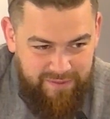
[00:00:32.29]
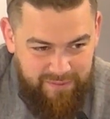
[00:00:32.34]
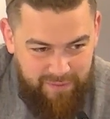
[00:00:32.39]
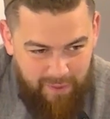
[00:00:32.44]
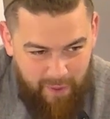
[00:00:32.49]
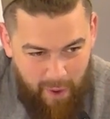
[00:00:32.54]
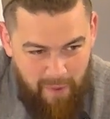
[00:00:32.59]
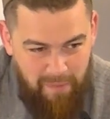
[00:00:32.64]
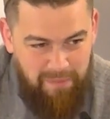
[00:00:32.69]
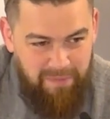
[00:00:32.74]

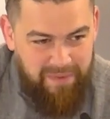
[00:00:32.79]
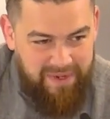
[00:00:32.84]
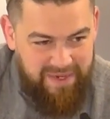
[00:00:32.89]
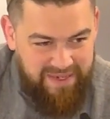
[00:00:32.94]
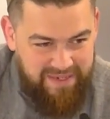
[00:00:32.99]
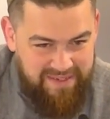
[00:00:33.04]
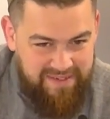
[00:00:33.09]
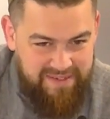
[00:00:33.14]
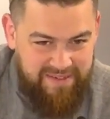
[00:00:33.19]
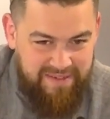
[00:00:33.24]

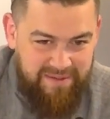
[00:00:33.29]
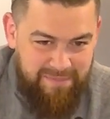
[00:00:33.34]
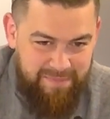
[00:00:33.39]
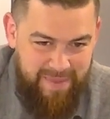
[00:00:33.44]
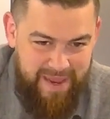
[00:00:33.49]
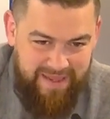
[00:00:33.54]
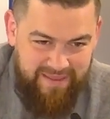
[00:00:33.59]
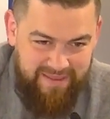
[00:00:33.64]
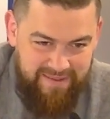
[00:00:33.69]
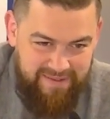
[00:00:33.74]
hoping to
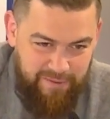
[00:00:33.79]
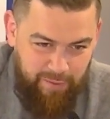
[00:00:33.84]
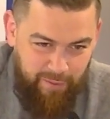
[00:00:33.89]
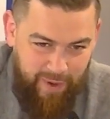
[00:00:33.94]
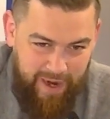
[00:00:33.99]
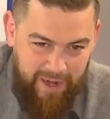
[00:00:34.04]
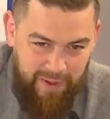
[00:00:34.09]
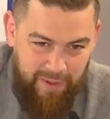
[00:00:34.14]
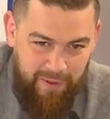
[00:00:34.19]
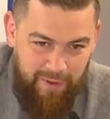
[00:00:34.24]
make this a
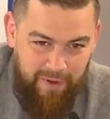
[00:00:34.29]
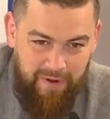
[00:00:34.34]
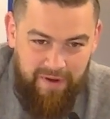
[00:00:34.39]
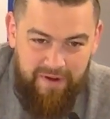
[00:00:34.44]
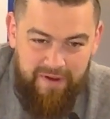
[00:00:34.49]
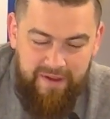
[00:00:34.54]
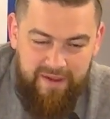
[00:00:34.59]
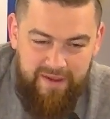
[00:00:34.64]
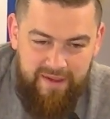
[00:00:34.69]
regular